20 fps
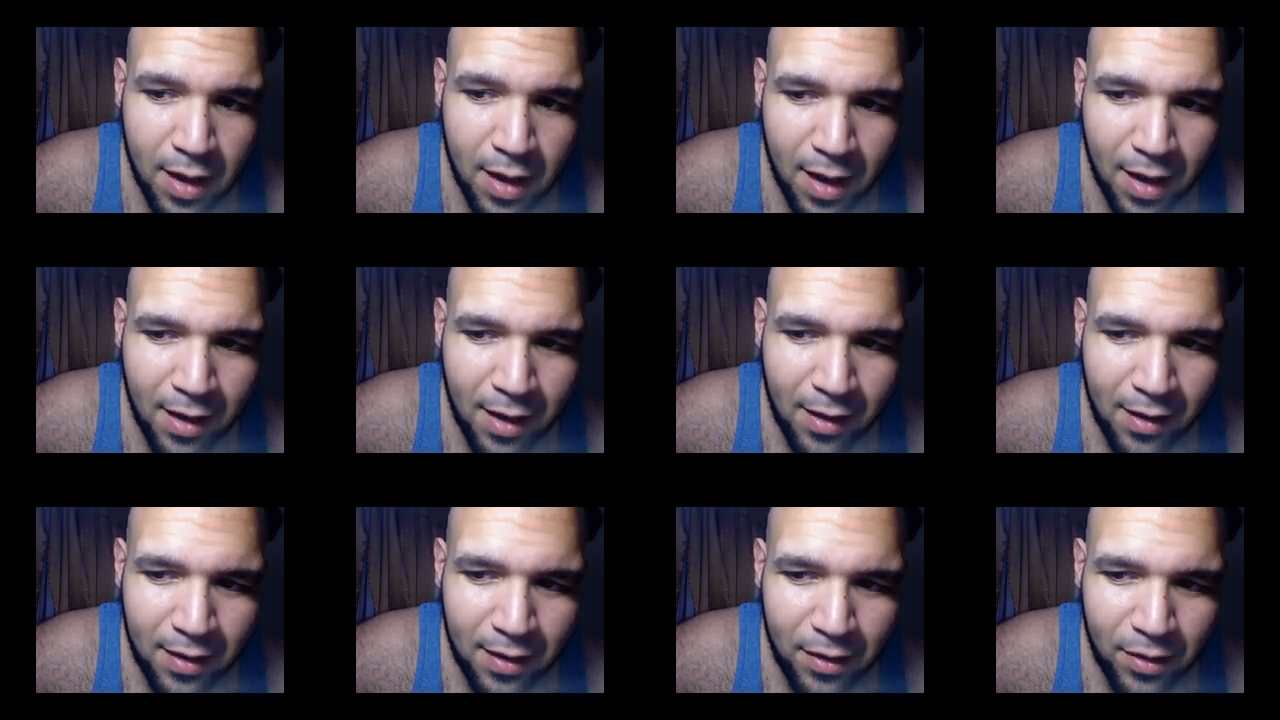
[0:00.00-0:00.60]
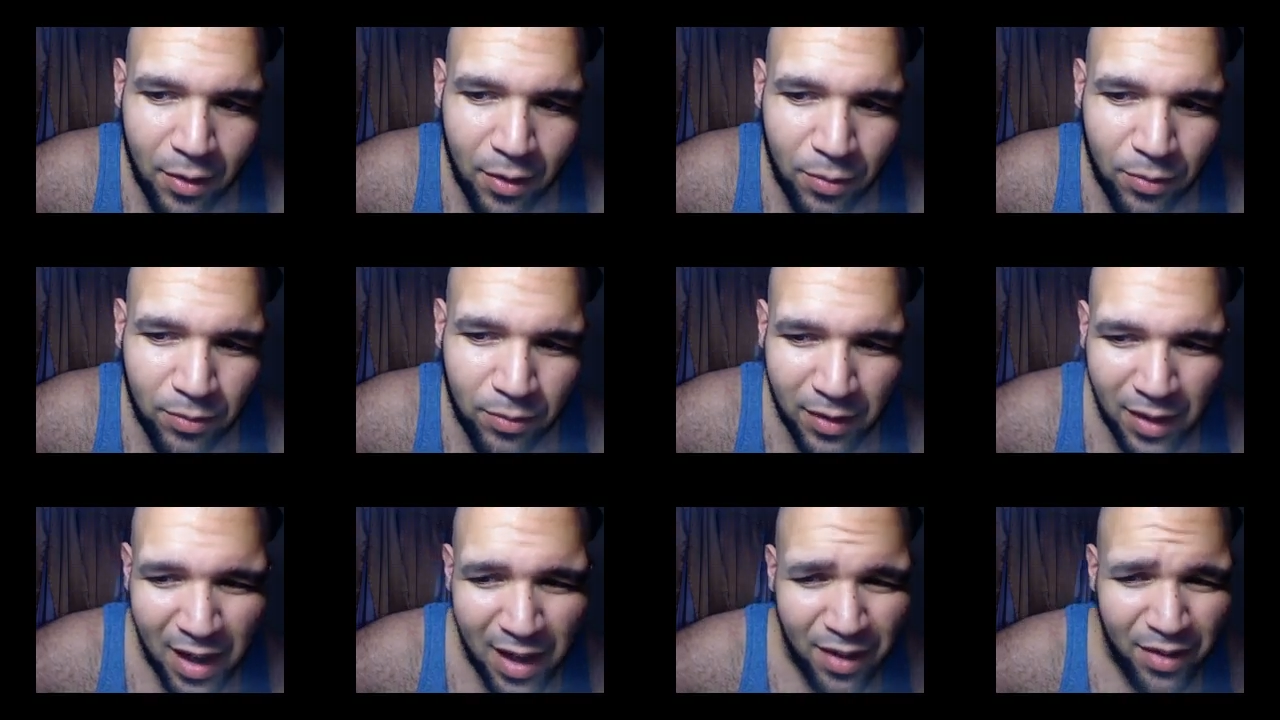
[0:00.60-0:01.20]
I
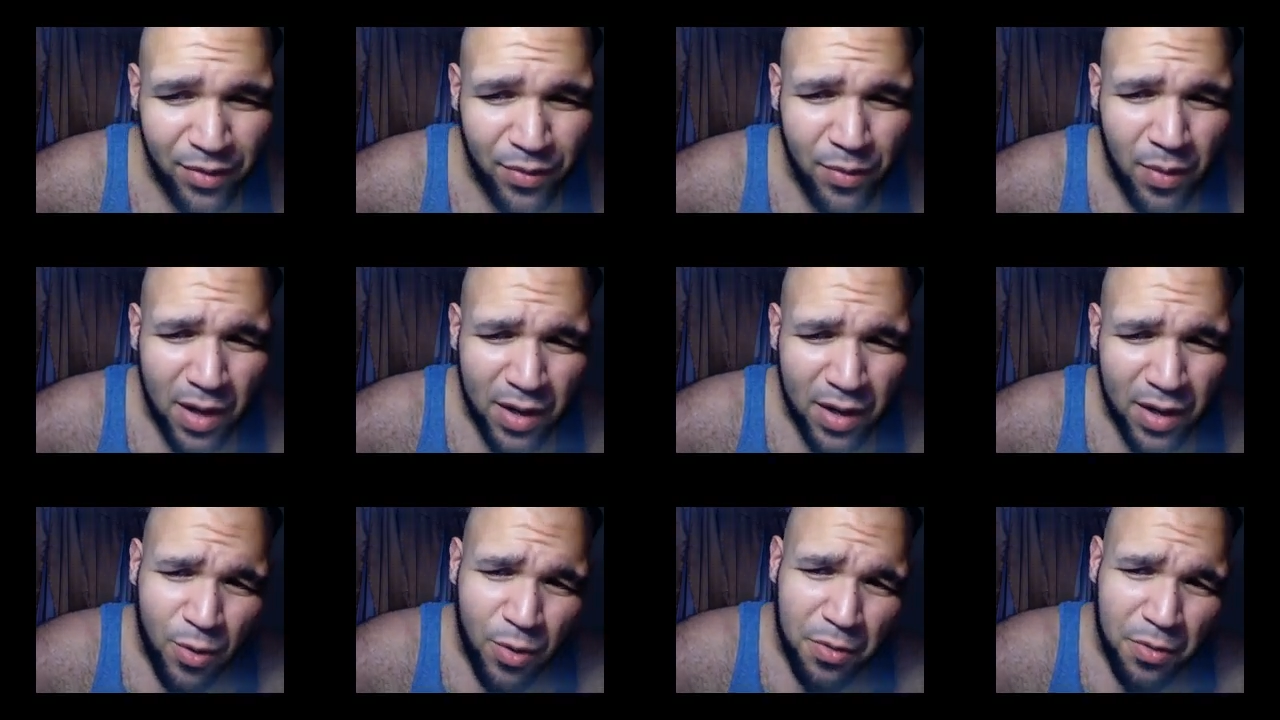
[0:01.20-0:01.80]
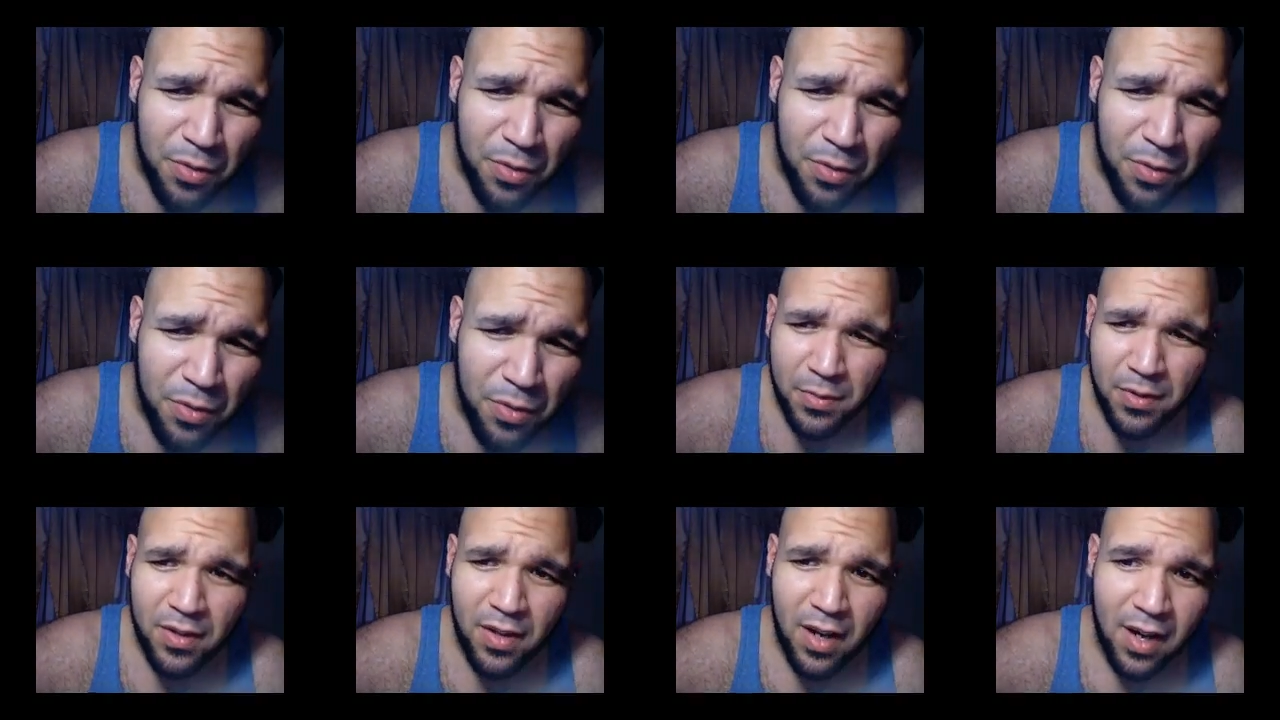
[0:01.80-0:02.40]
don't like to watch horror films.